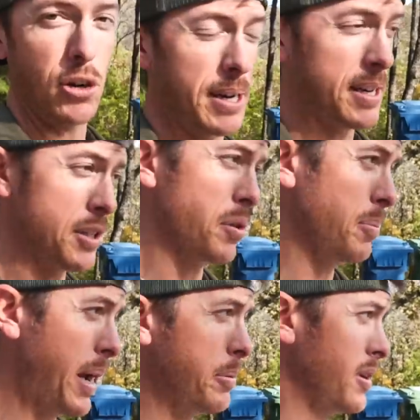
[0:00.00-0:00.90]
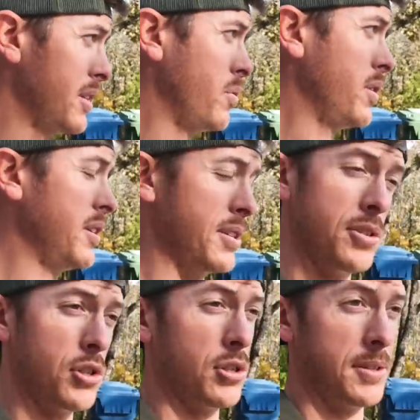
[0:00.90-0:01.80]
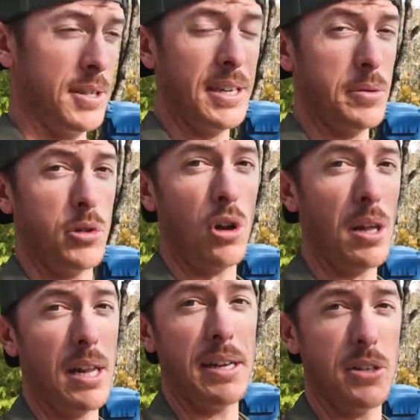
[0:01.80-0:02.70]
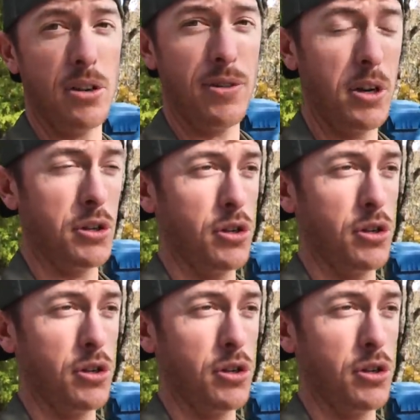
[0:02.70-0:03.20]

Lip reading: try to catch some bait because I want to set some trot lines here very